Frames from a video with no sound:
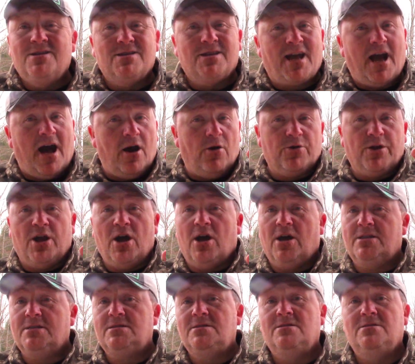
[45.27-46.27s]
coyote
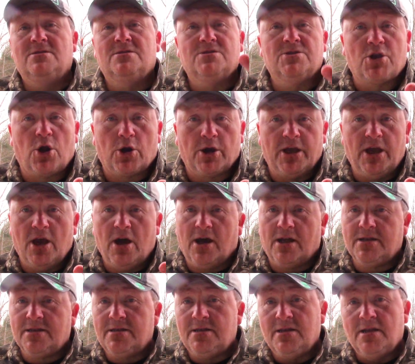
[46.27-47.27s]
hunting, turkey
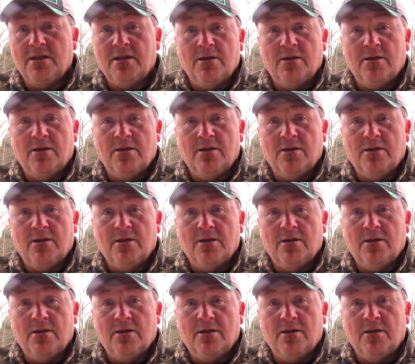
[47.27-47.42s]
hunting,